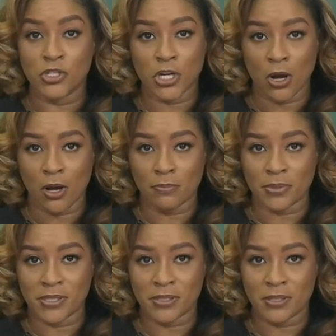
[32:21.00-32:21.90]

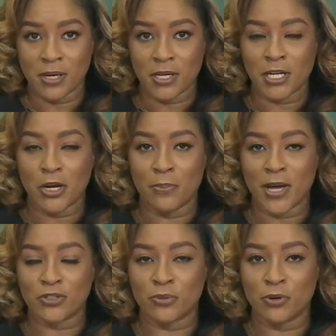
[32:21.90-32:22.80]
jobs.
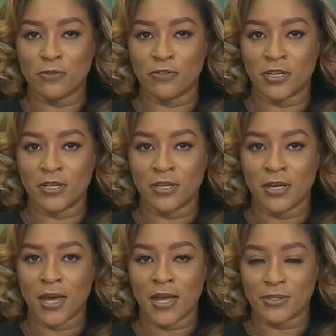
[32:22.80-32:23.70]
Cleopatra Murphy
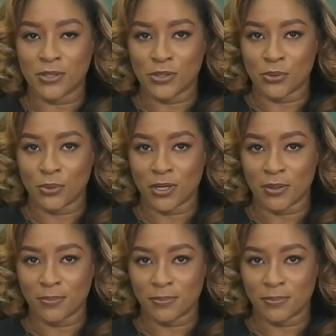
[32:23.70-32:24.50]
has the story.